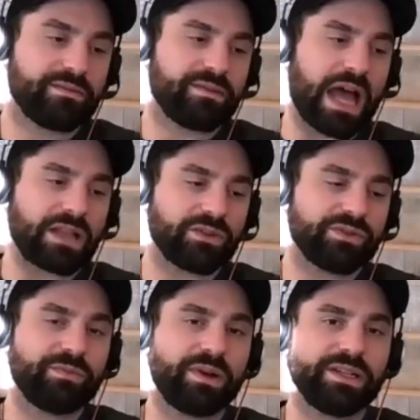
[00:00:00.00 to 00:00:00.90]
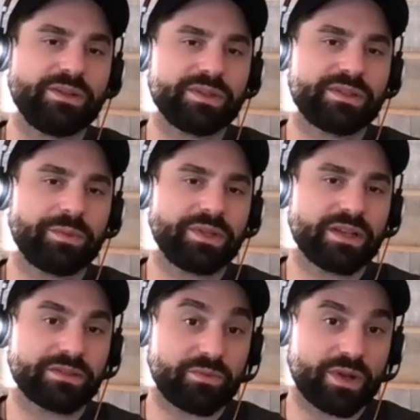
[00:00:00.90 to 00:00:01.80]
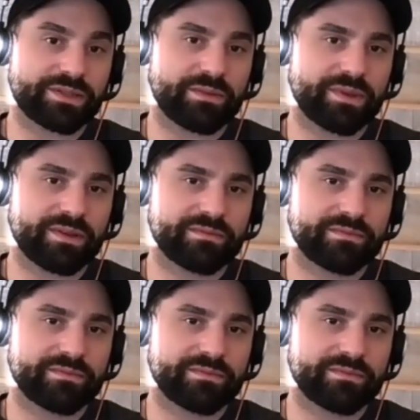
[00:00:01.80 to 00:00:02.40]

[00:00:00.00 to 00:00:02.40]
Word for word: not lose money when someone doesn't want something.